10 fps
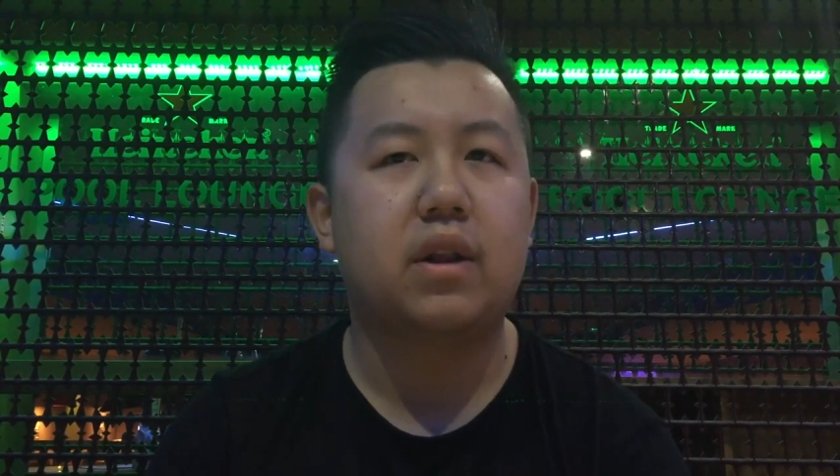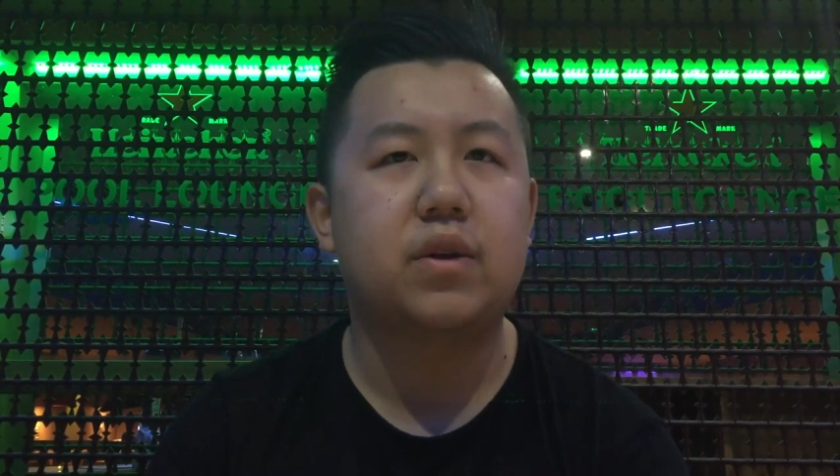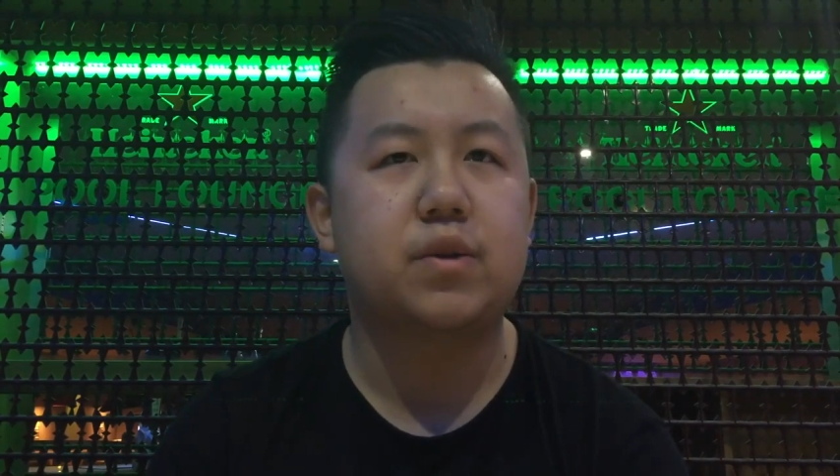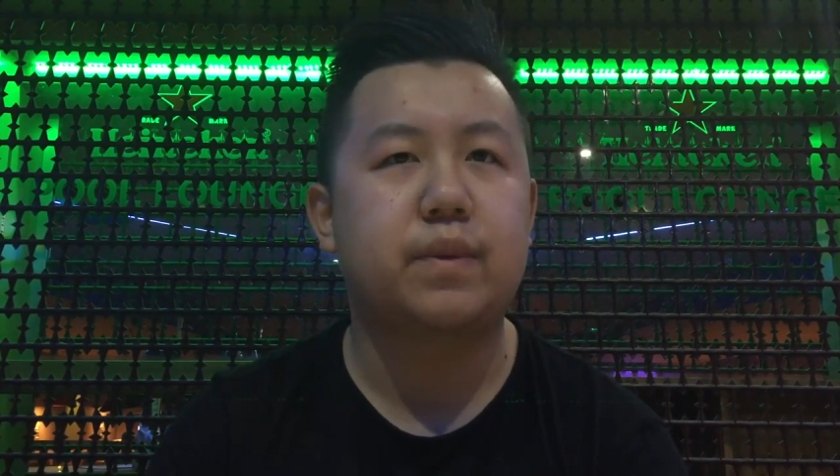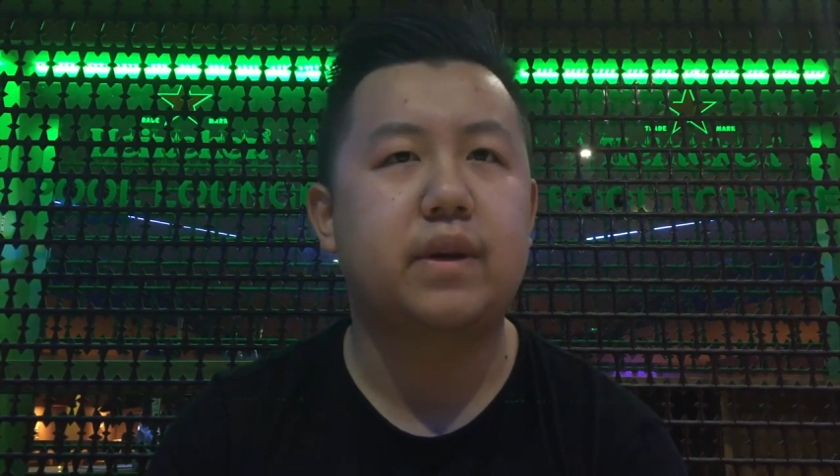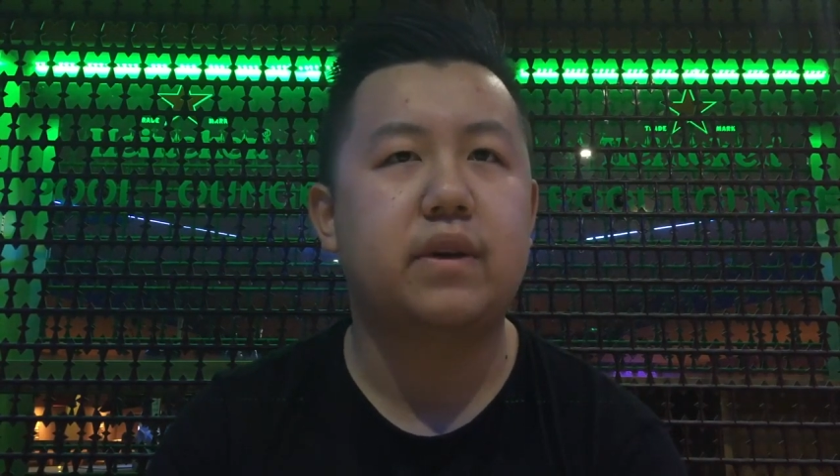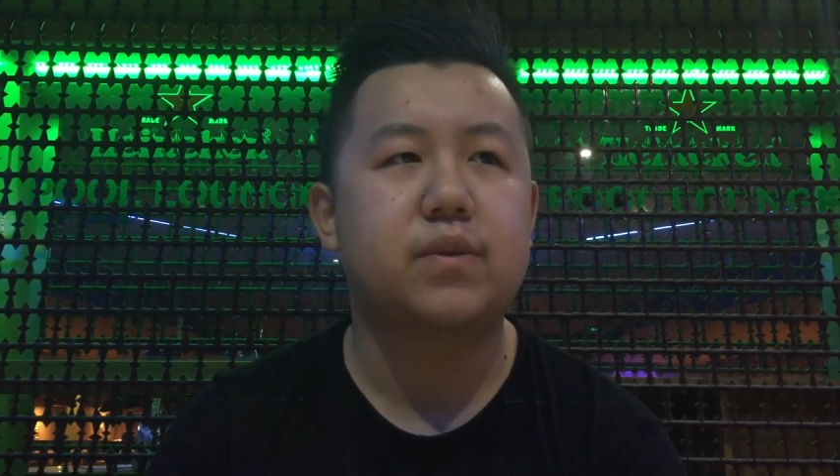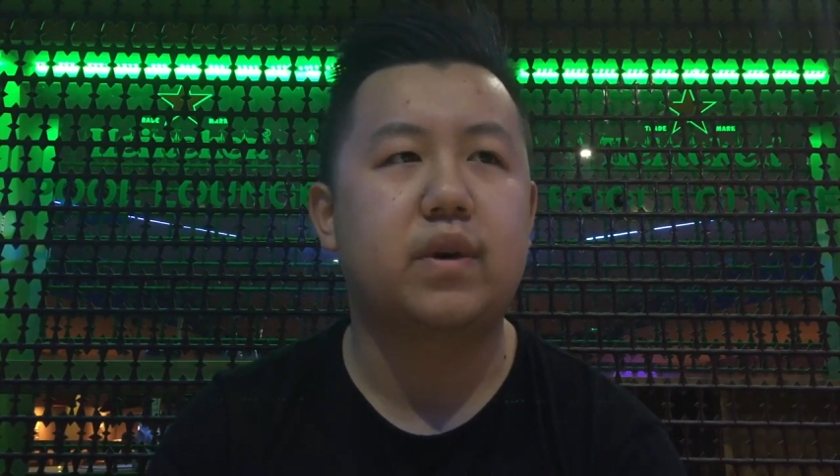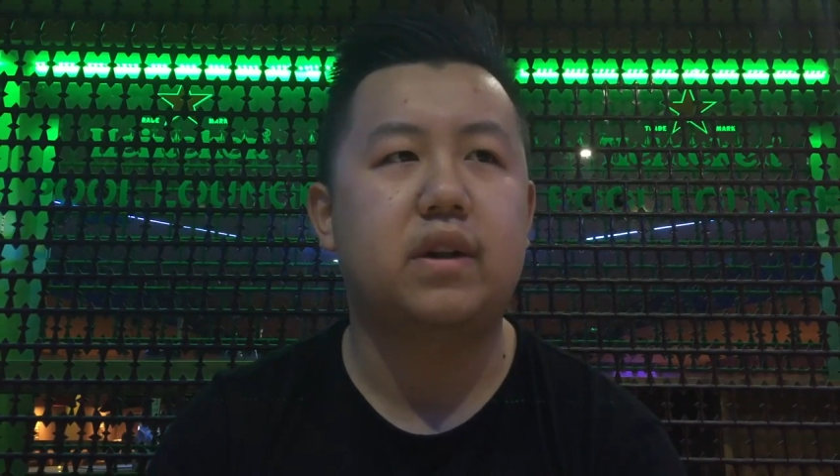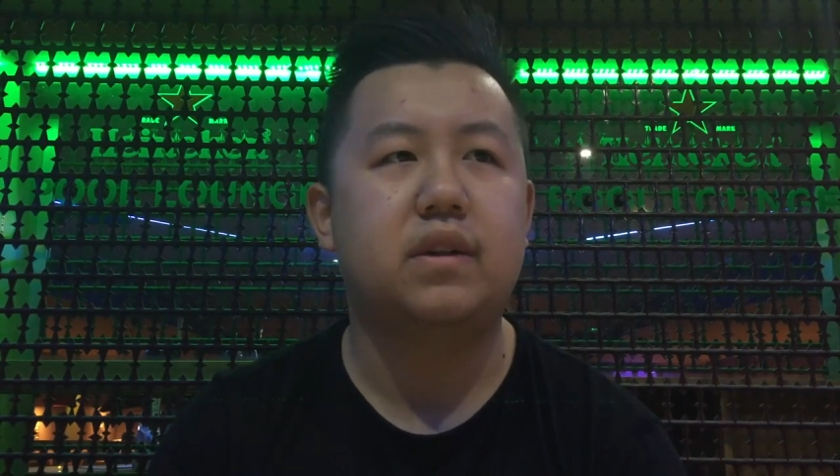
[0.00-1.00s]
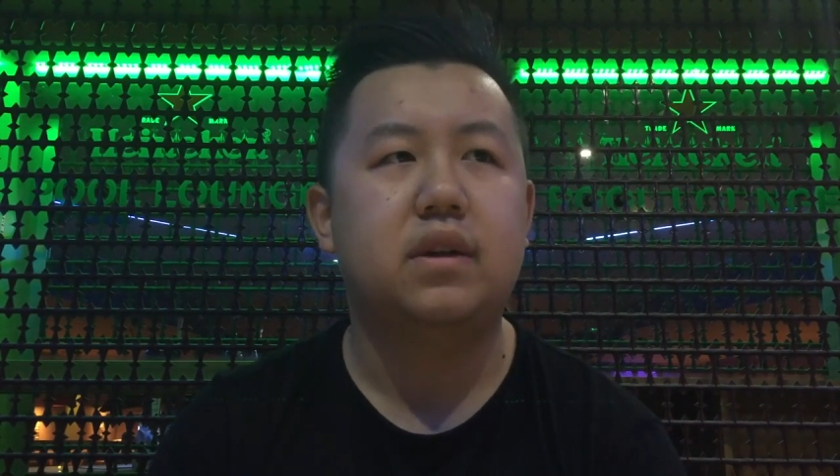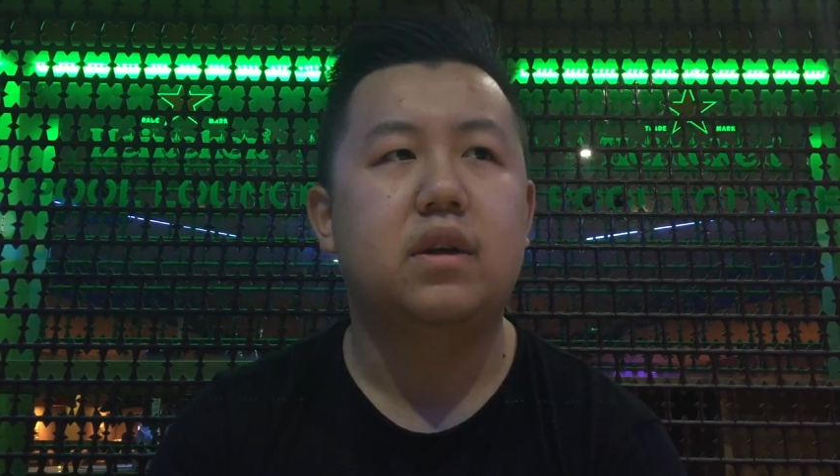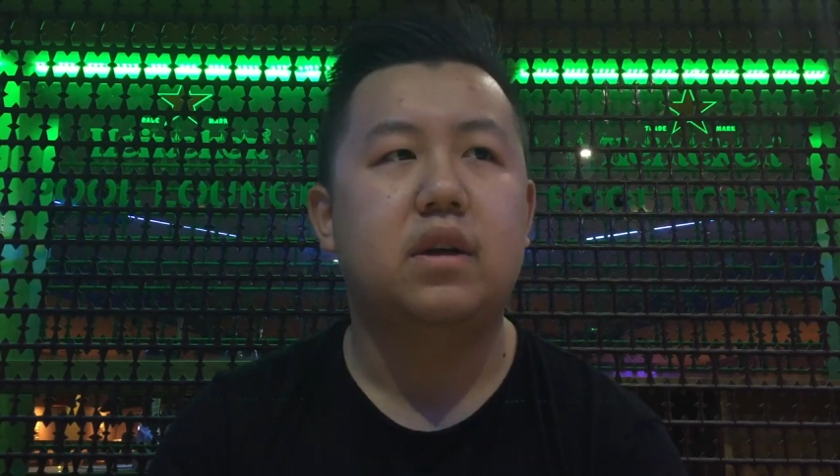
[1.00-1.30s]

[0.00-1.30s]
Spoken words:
close with Peter as well.